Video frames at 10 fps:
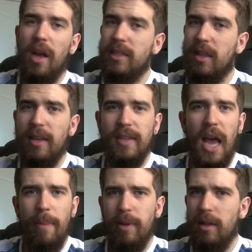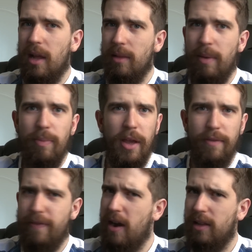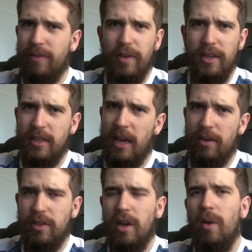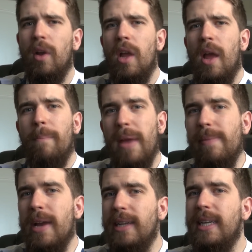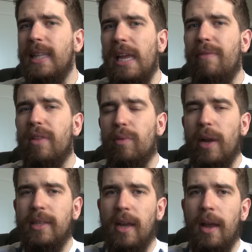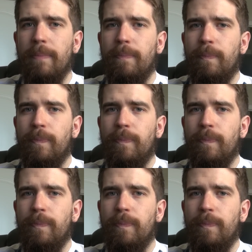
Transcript: Lots of things happen. A lot of people getting fired left, right, and center. So maybe I did leave at the right time.